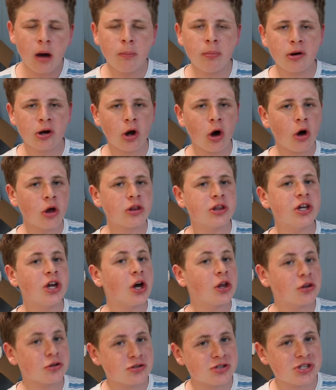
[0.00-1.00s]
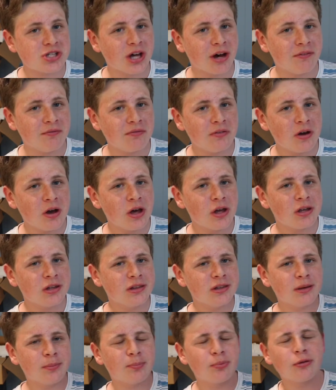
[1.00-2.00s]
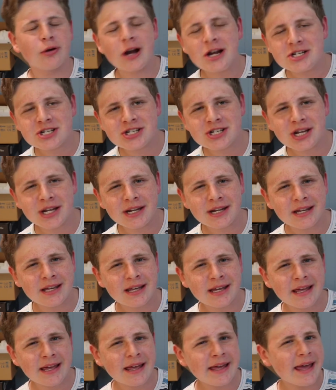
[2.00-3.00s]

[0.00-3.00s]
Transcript: But all the other stuff, depression,